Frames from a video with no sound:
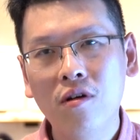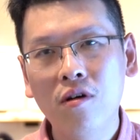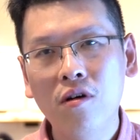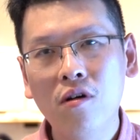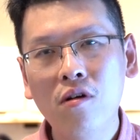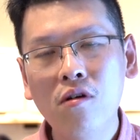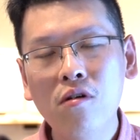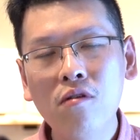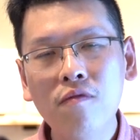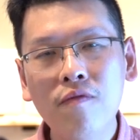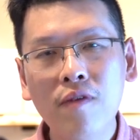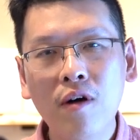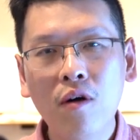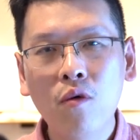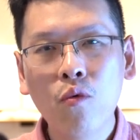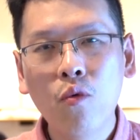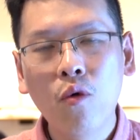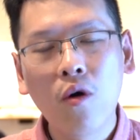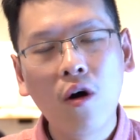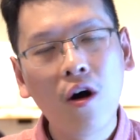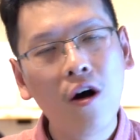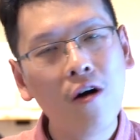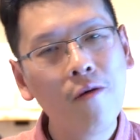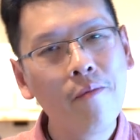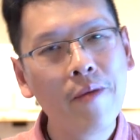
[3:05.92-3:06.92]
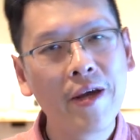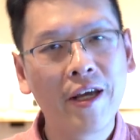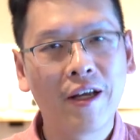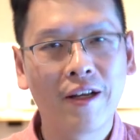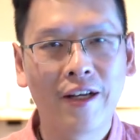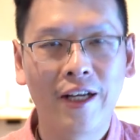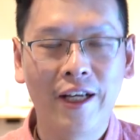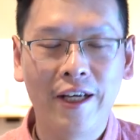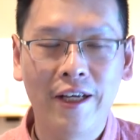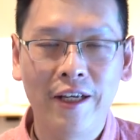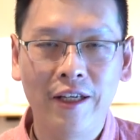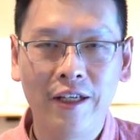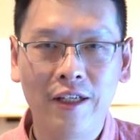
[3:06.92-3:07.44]

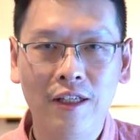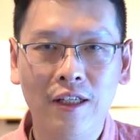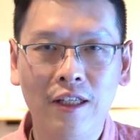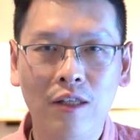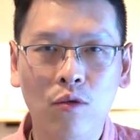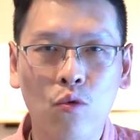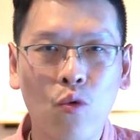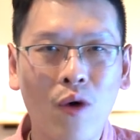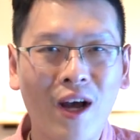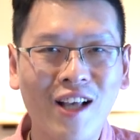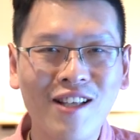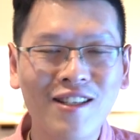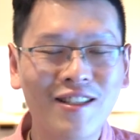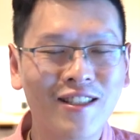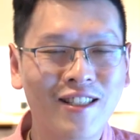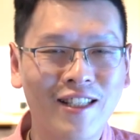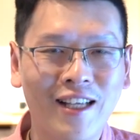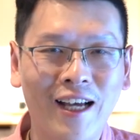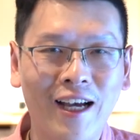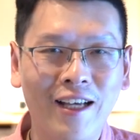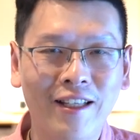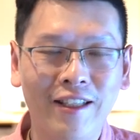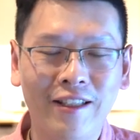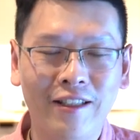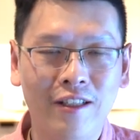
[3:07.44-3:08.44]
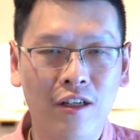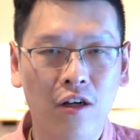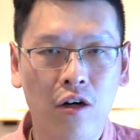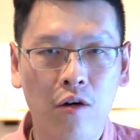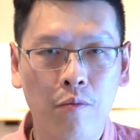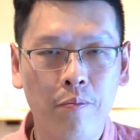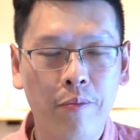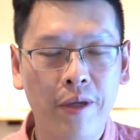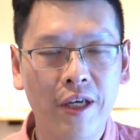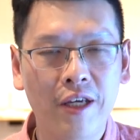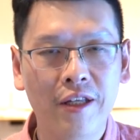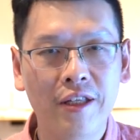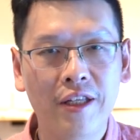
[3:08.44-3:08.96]
overwhelmingly one-sided
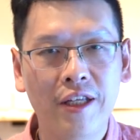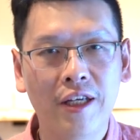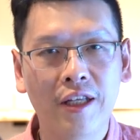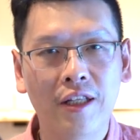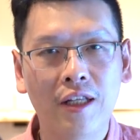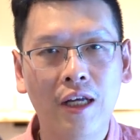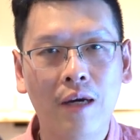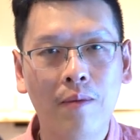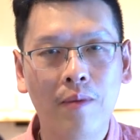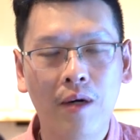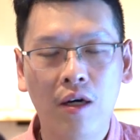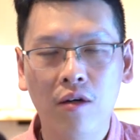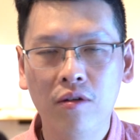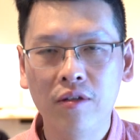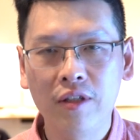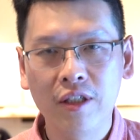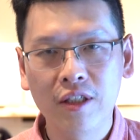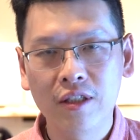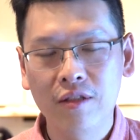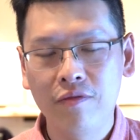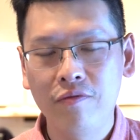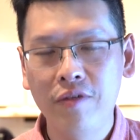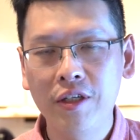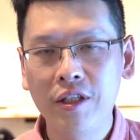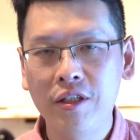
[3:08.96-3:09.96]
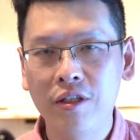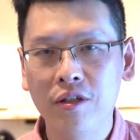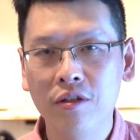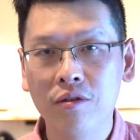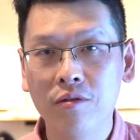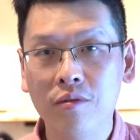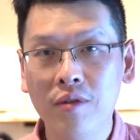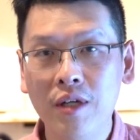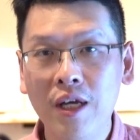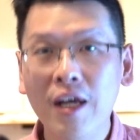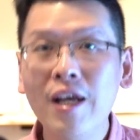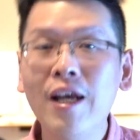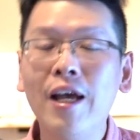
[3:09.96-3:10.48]
opinion about this
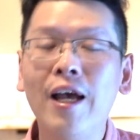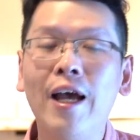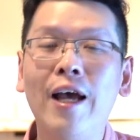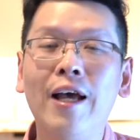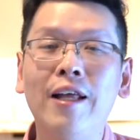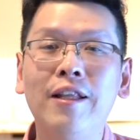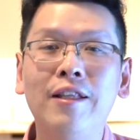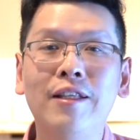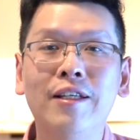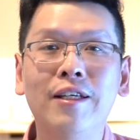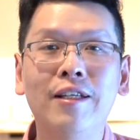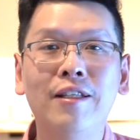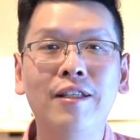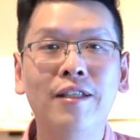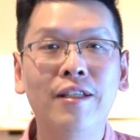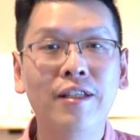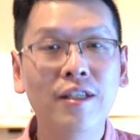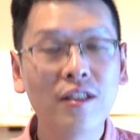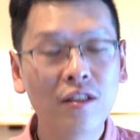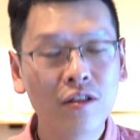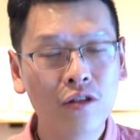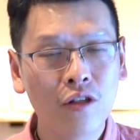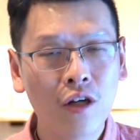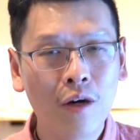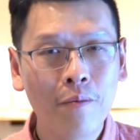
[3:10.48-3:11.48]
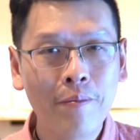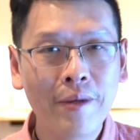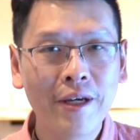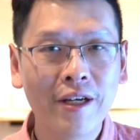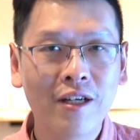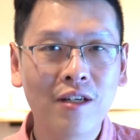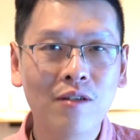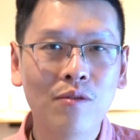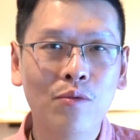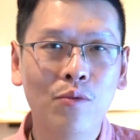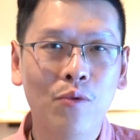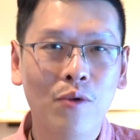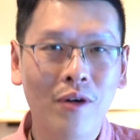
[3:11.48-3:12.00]
video, and this
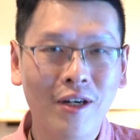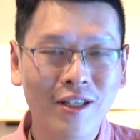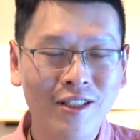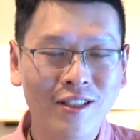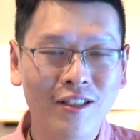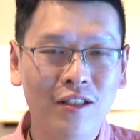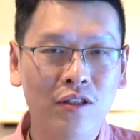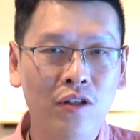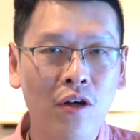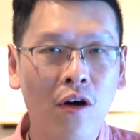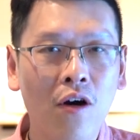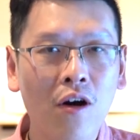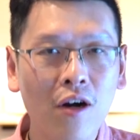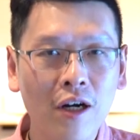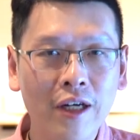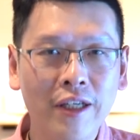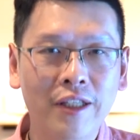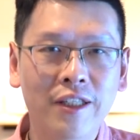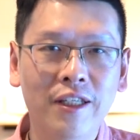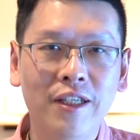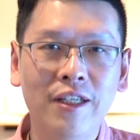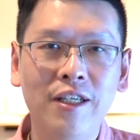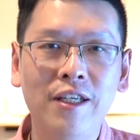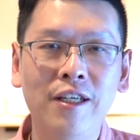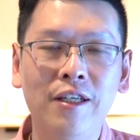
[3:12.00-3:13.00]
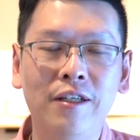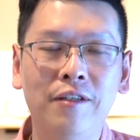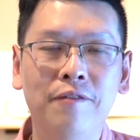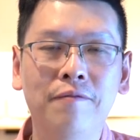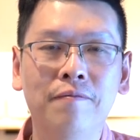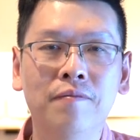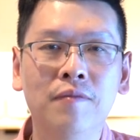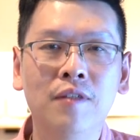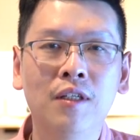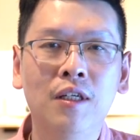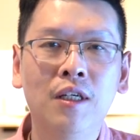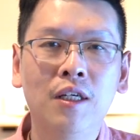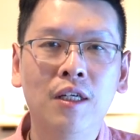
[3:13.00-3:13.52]
topic was talked
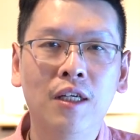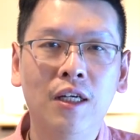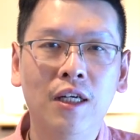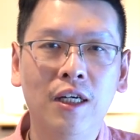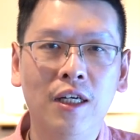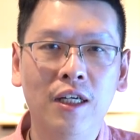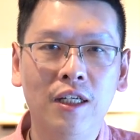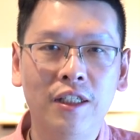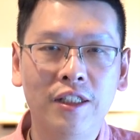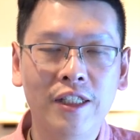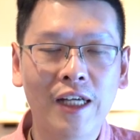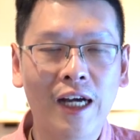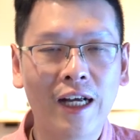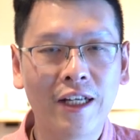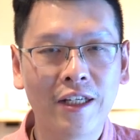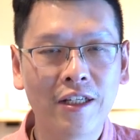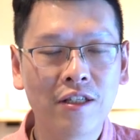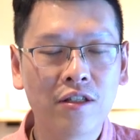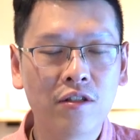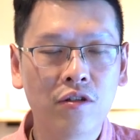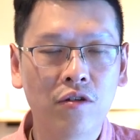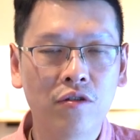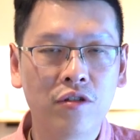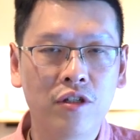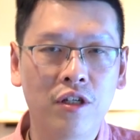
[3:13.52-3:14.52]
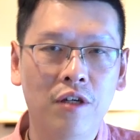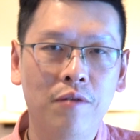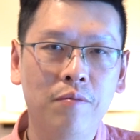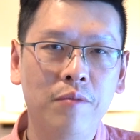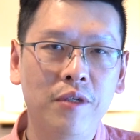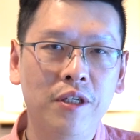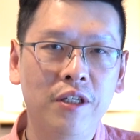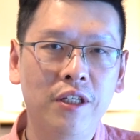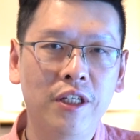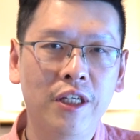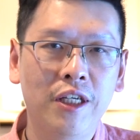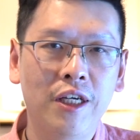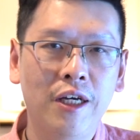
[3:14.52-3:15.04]
in Chinese social
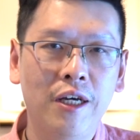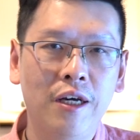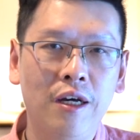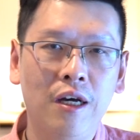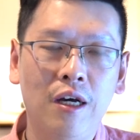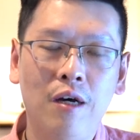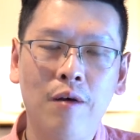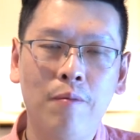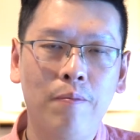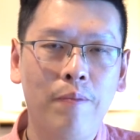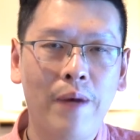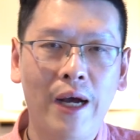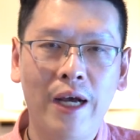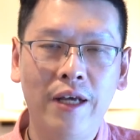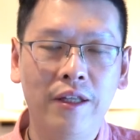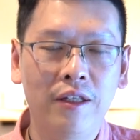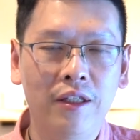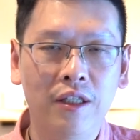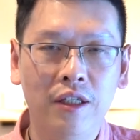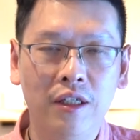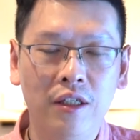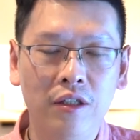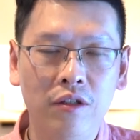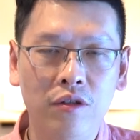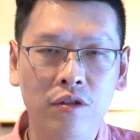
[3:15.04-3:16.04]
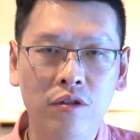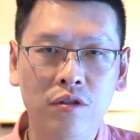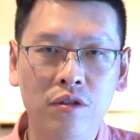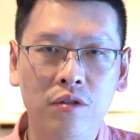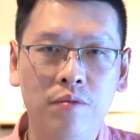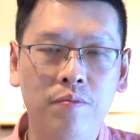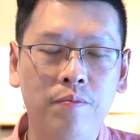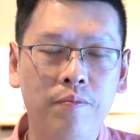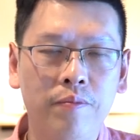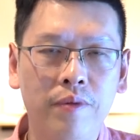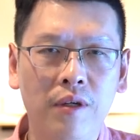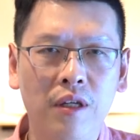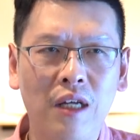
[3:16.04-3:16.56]
media by the
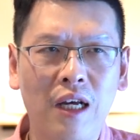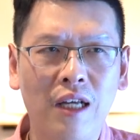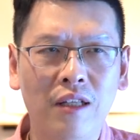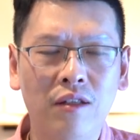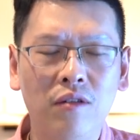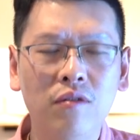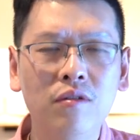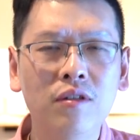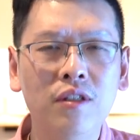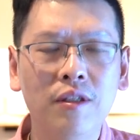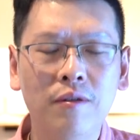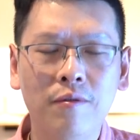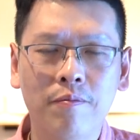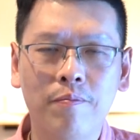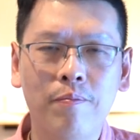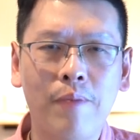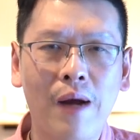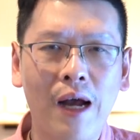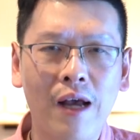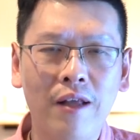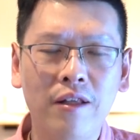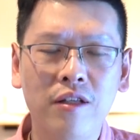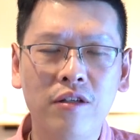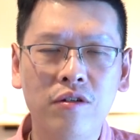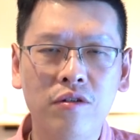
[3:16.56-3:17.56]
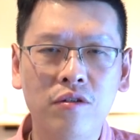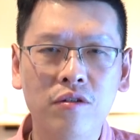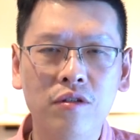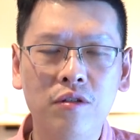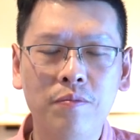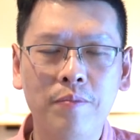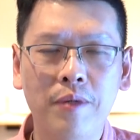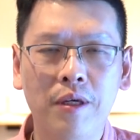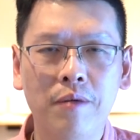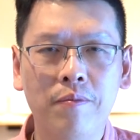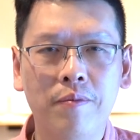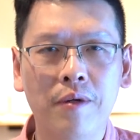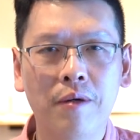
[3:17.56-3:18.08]
I don't think by the
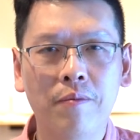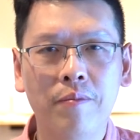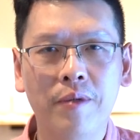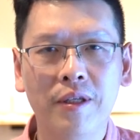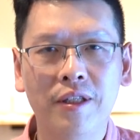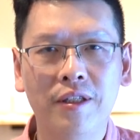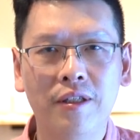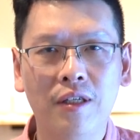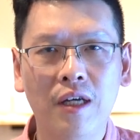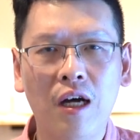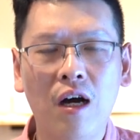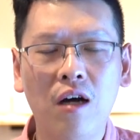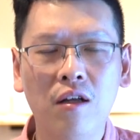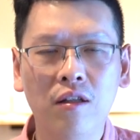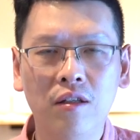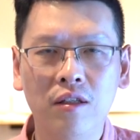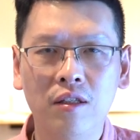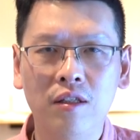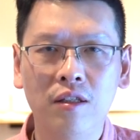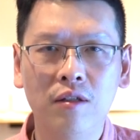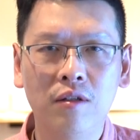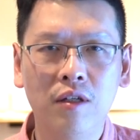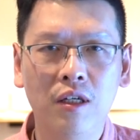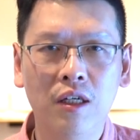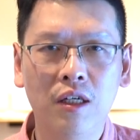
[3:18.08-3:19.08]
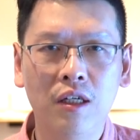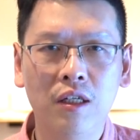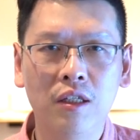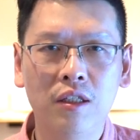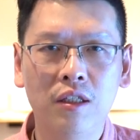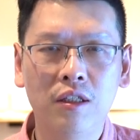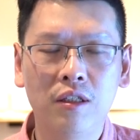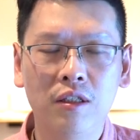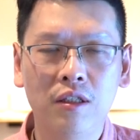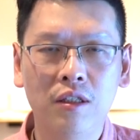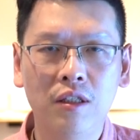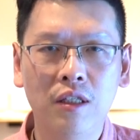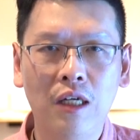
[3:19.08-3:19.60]
newspaper, but on
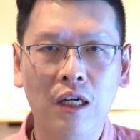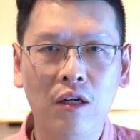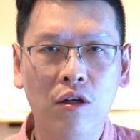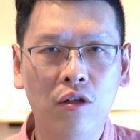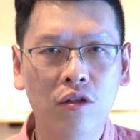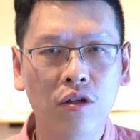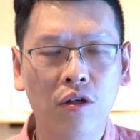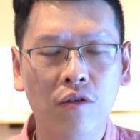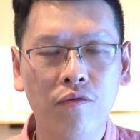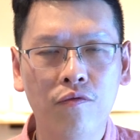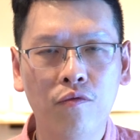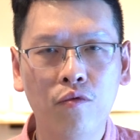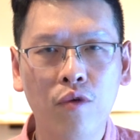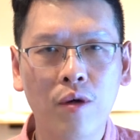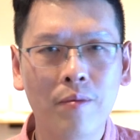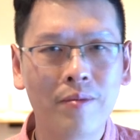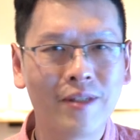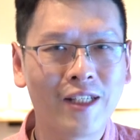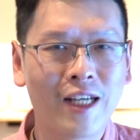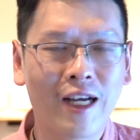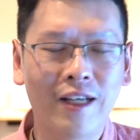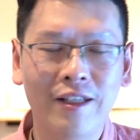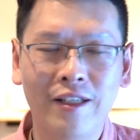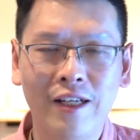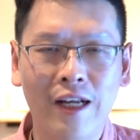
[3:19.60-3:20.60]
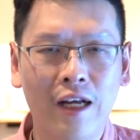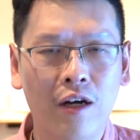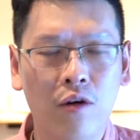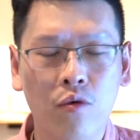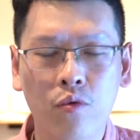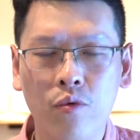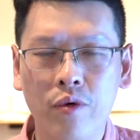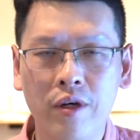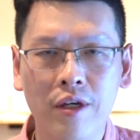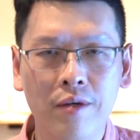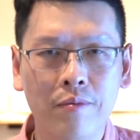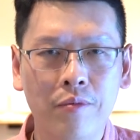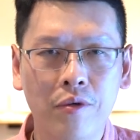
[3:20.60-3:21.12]
a lot of websites like
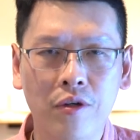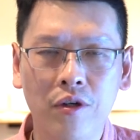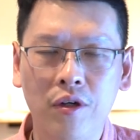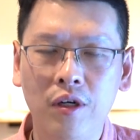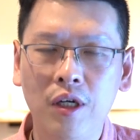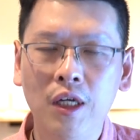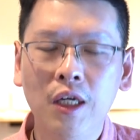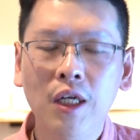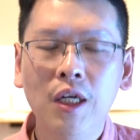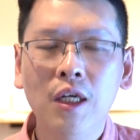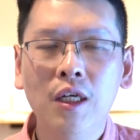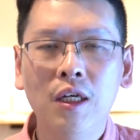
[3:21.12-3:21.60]
Weibo.